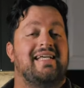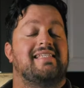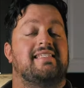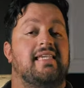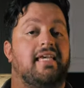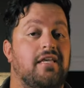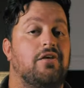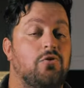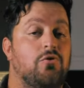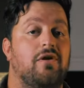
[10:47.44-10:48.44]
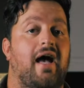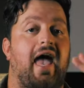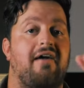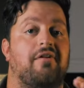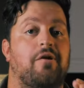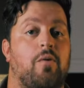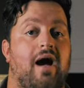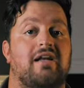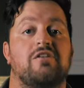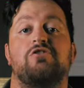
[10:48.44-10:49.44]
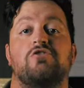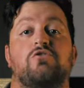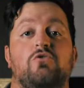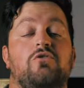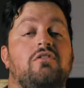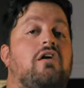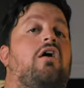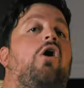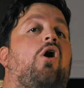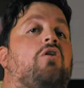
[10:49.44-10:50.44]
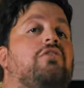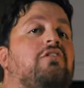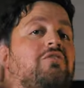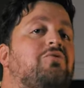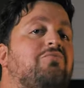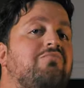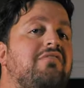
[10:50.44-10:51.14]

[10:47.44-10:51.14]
See you everyone soon on the tube.